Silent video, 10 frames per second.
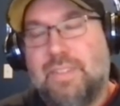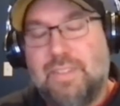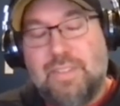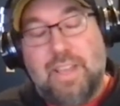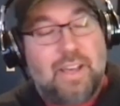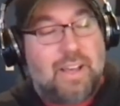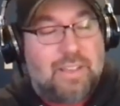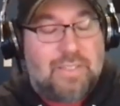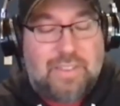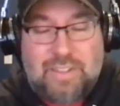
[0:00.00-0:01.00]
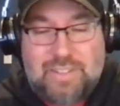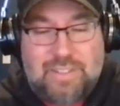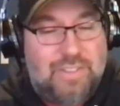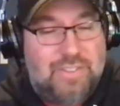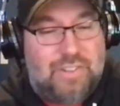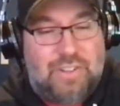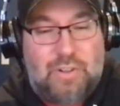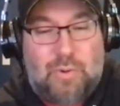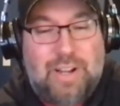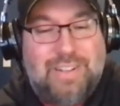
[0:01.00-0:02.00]
Yeah, I think he's a
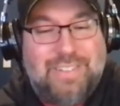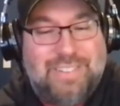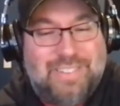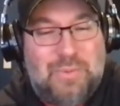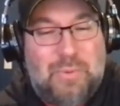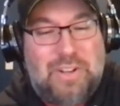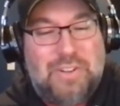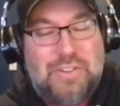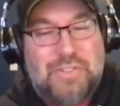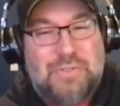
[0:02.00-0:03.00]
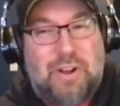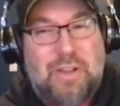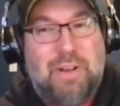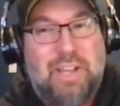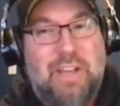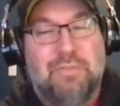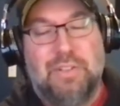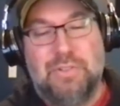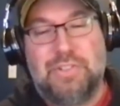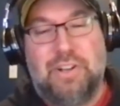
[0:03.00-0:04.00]
great way to describe my
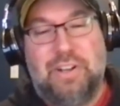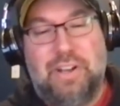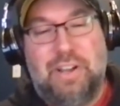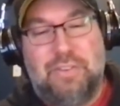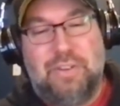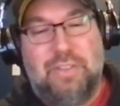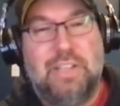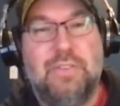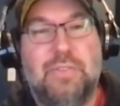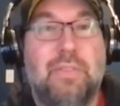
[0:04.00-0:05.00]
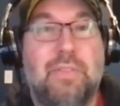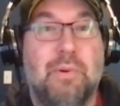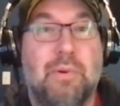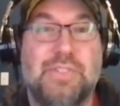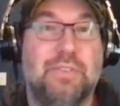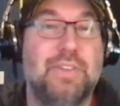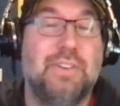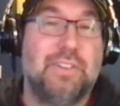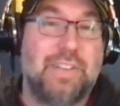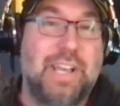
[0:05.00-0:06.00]
evolution on everything. He's been the most
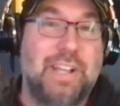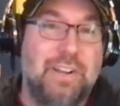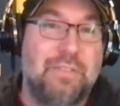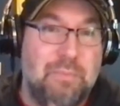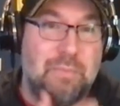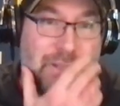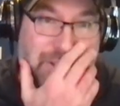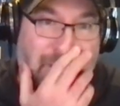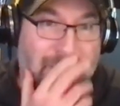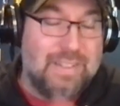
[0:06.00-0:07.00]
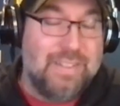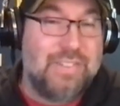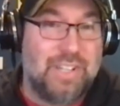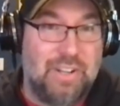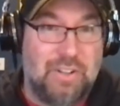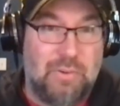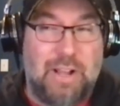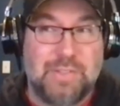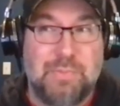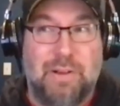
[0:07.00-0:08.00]
difficult candidate for me to to get a
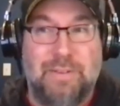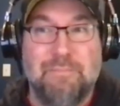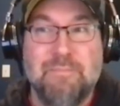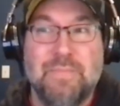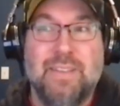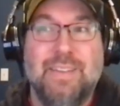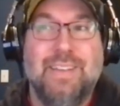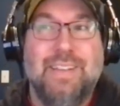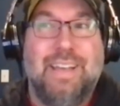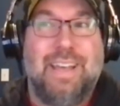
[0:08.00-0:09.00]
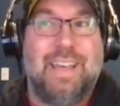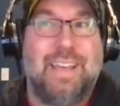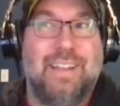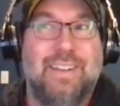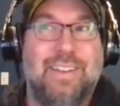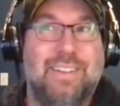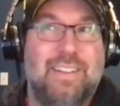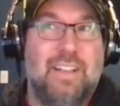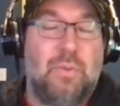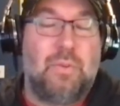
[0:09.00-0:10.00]
grasp on. Yeah. And
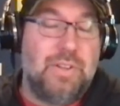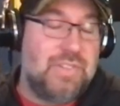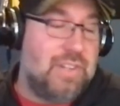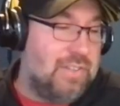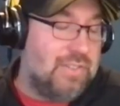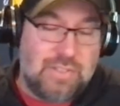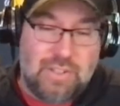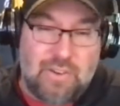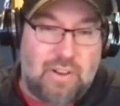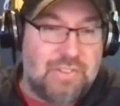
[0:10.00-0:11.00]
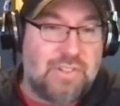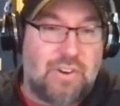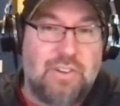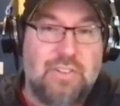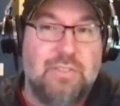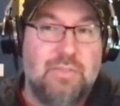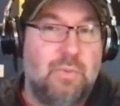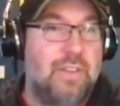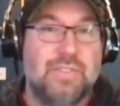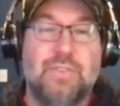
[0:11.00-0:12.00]
the reason is, you know, I started
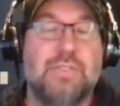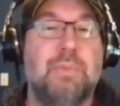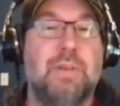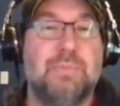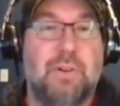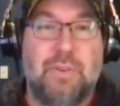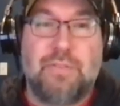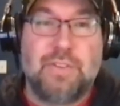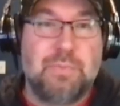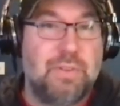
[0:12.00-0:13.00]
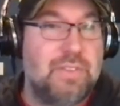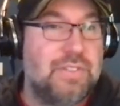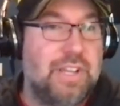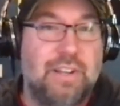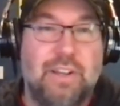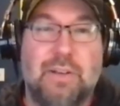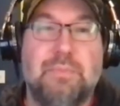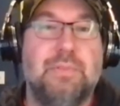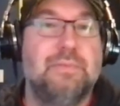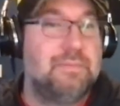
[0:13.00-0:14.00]
as soon as baseball reference put this data up,
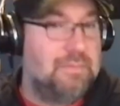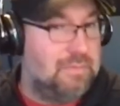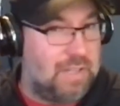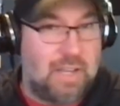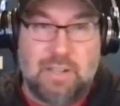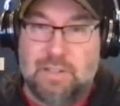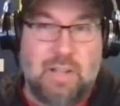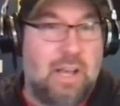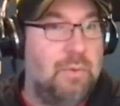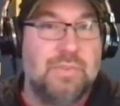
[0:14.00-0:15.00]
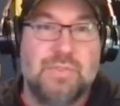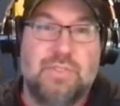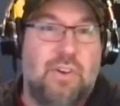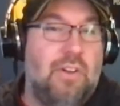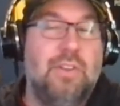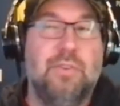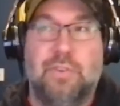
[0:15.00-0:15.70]
I I was all over it.